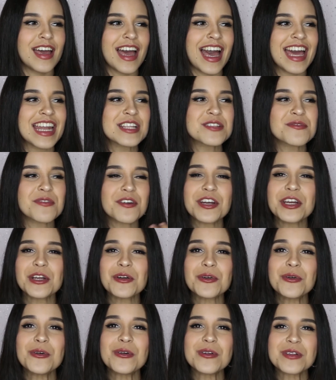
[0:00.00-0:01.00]
it's very
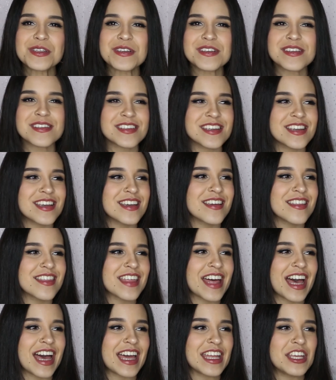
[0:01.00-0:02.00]
cool to see
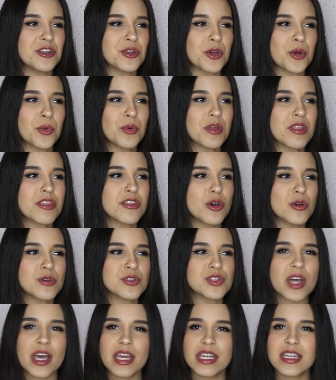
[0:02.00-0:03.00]
that, you know, with
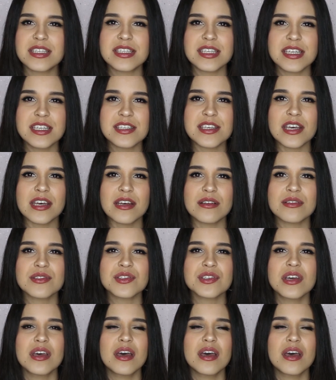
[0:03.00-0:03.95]
those tiny details,